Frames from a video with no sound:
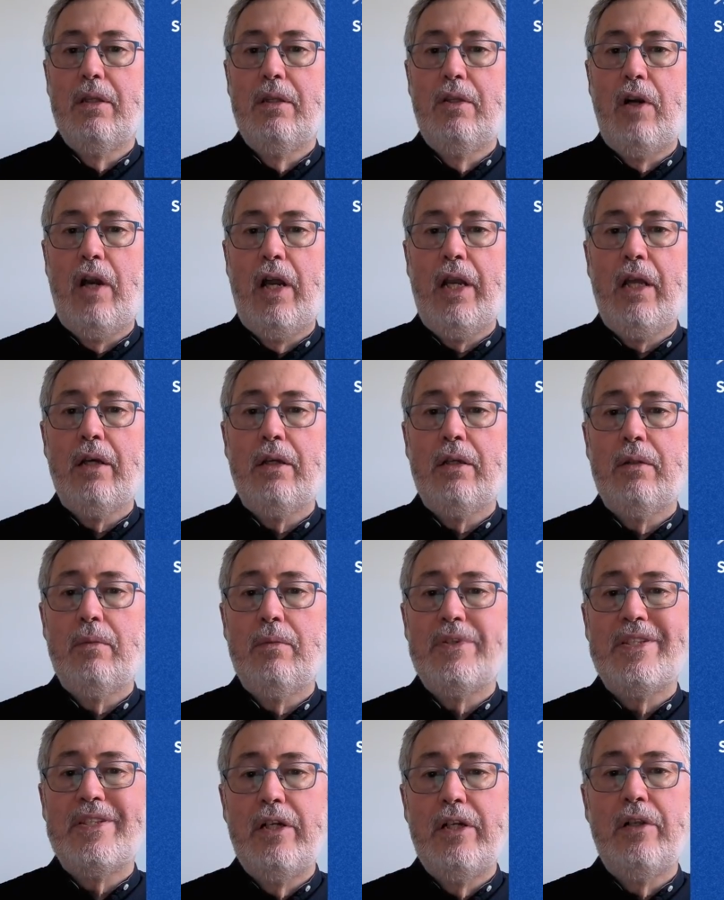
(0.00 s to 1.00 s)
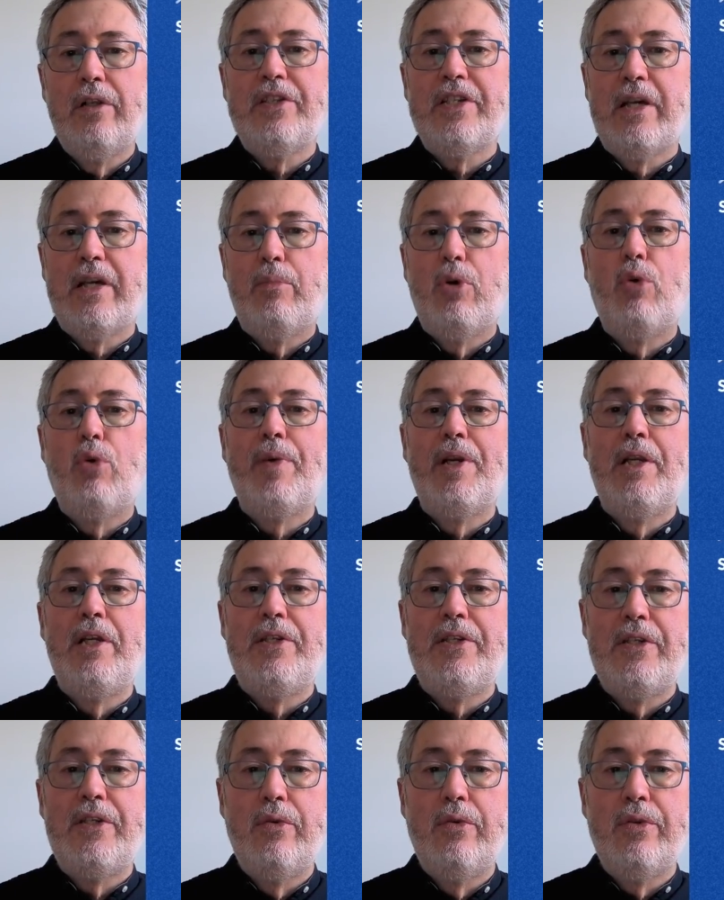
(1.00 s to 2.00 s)
There are still some open
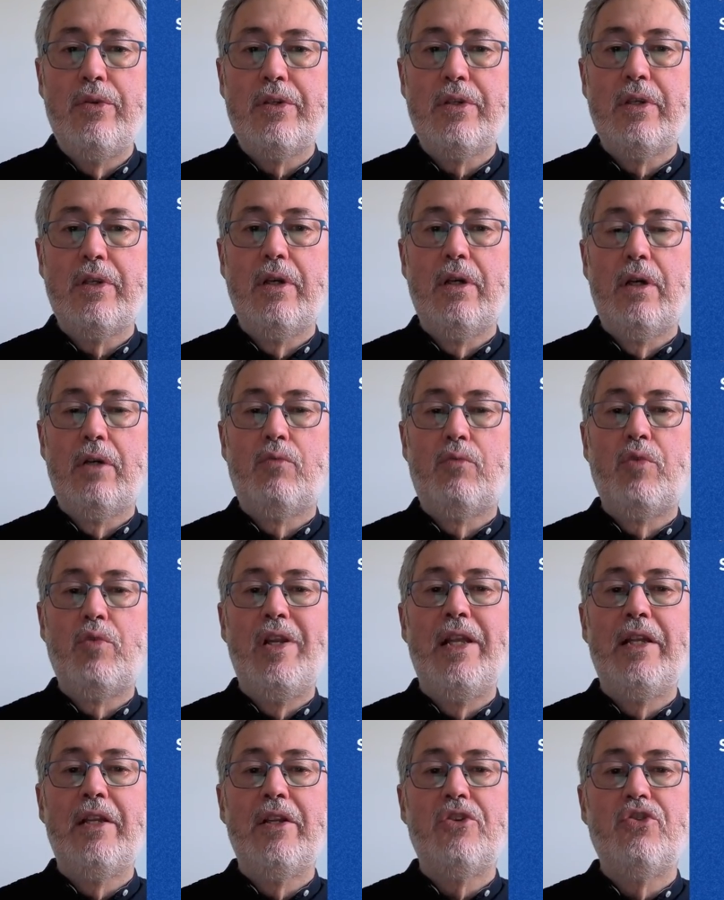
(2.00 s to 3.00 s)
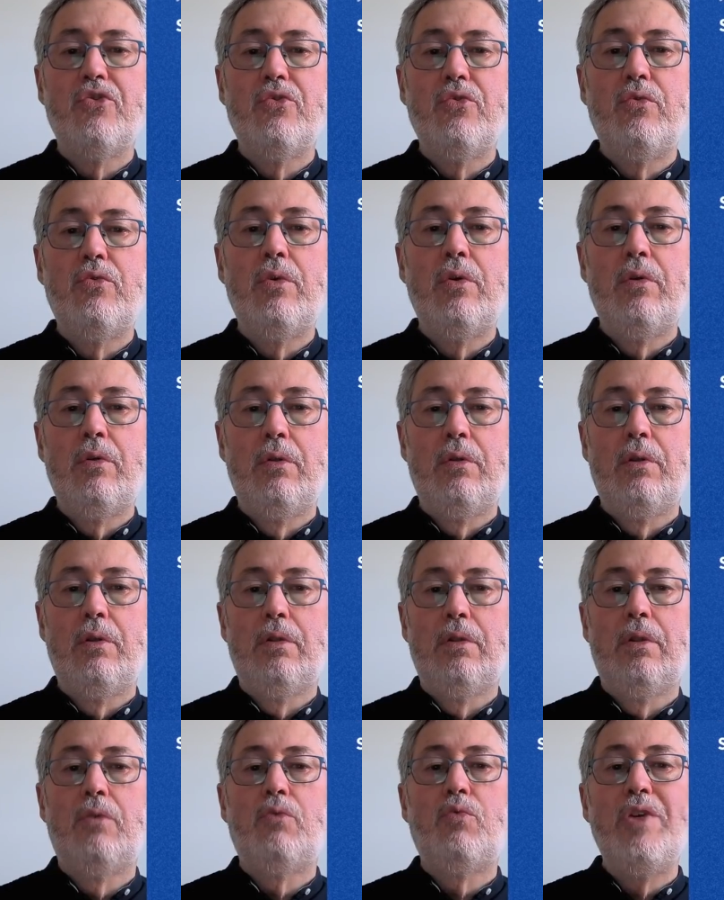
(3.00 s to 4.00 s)
issues related to
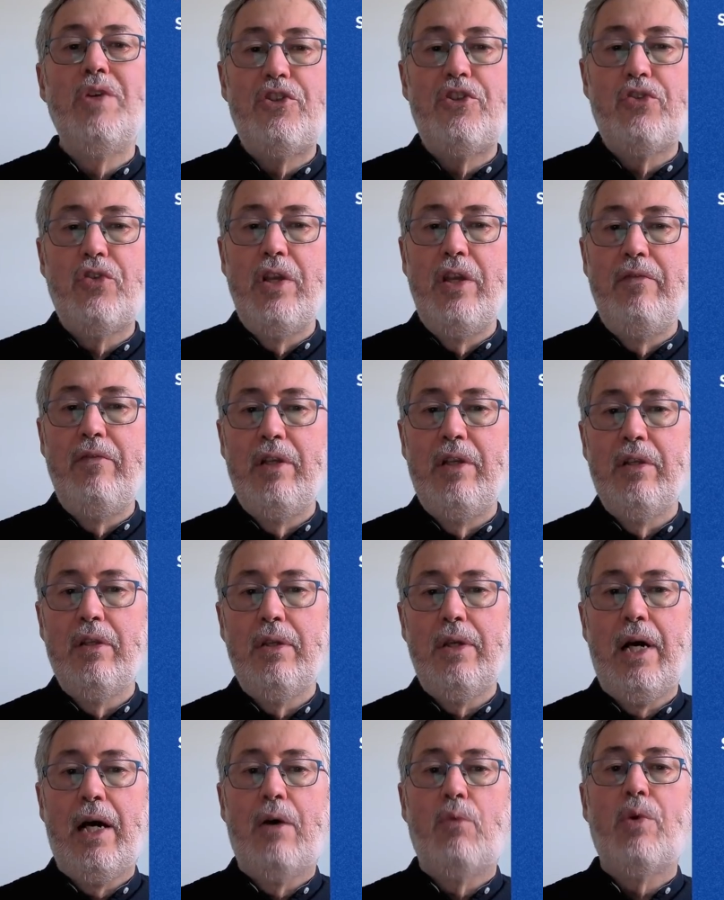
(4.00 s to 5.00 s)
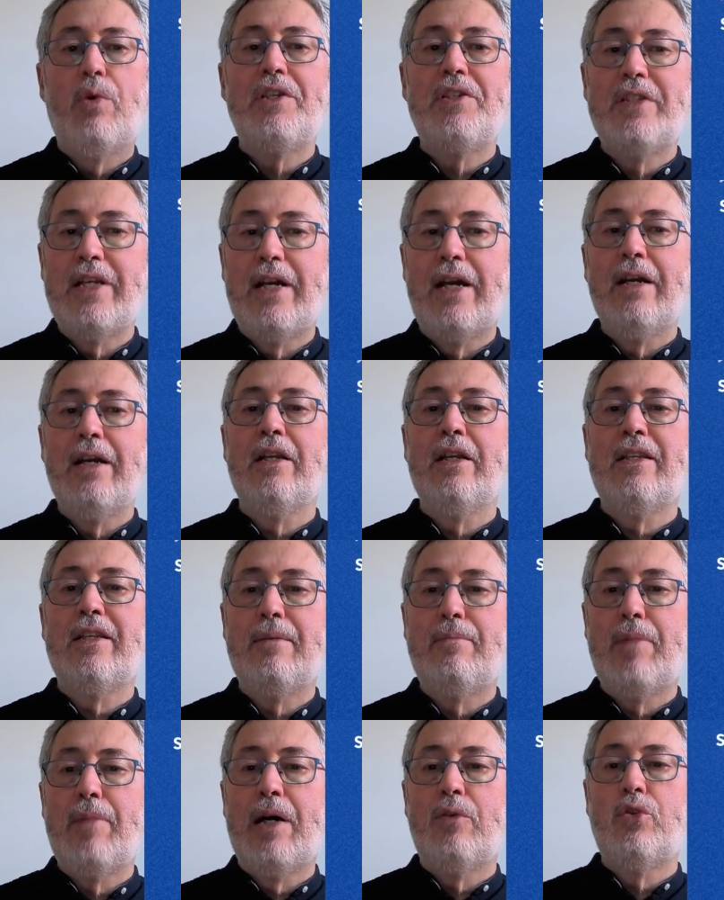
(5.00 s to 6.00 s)
retrieving our target
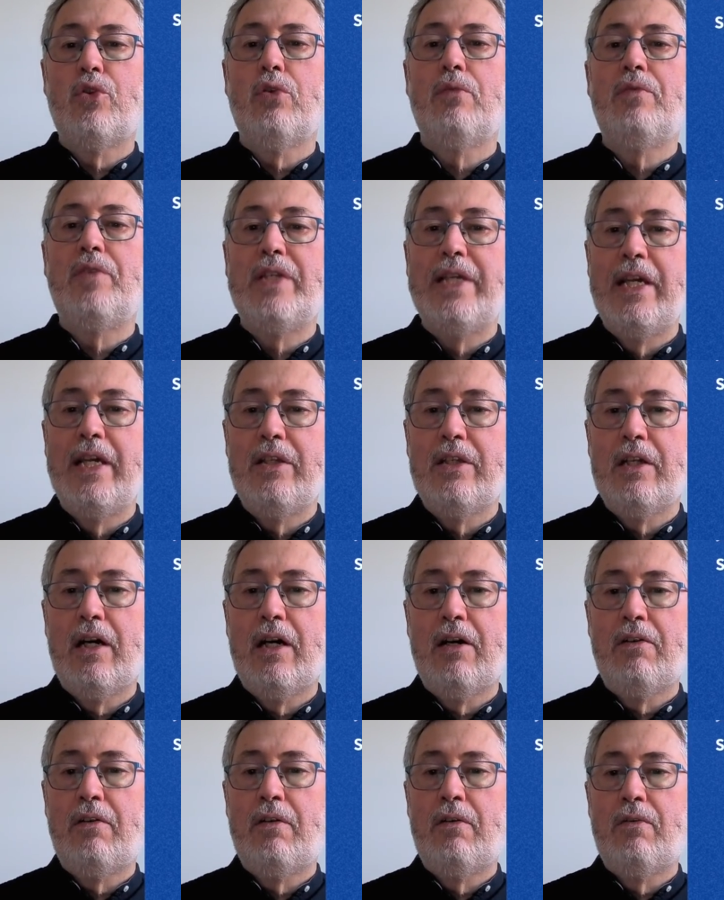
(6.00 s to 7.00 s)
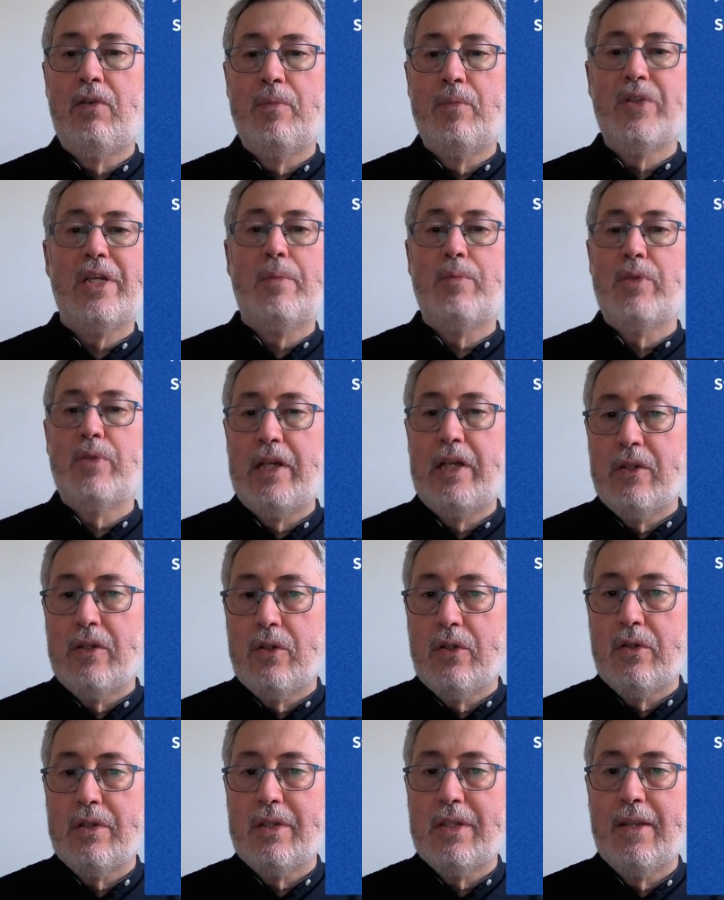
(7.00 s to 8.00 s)
amount of data from some
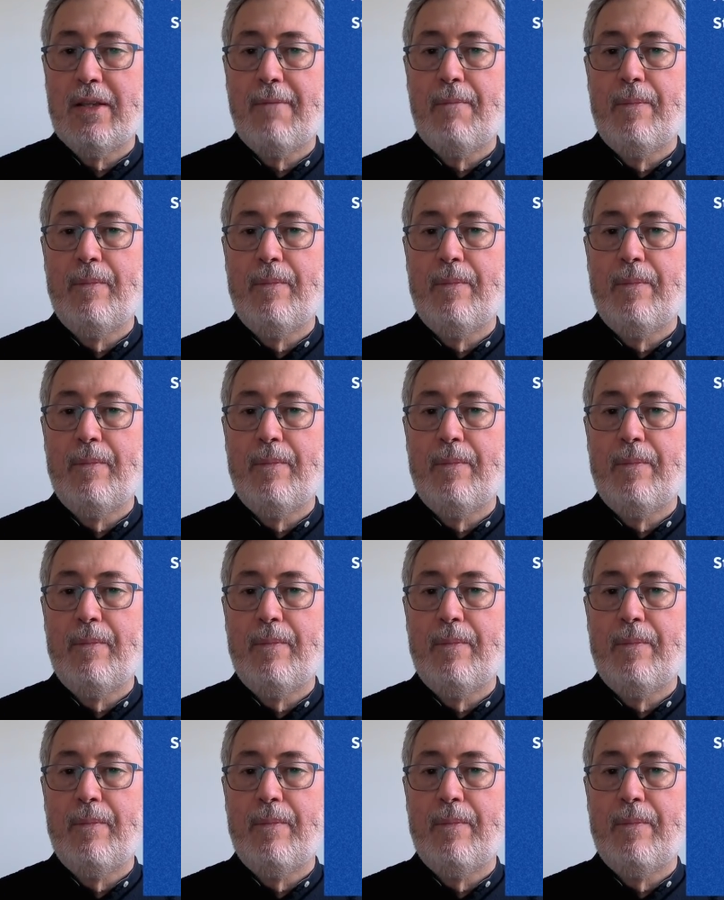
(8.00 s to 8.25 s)
sensors.